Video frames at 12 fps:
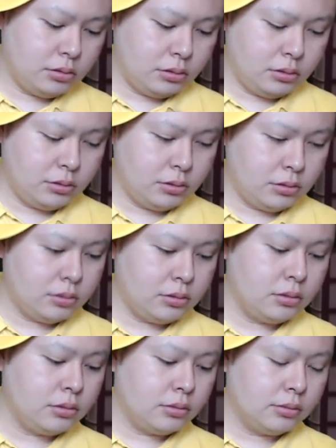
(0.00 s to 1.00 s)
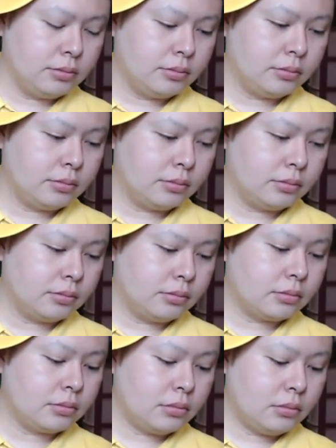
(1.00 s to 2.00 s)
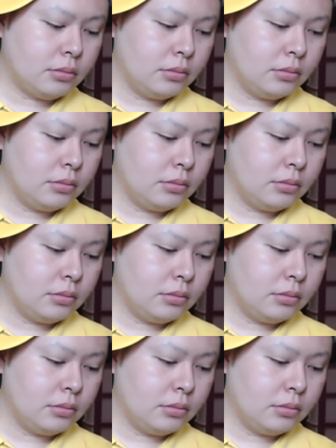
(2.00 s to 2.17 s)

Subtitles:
Nothing is said.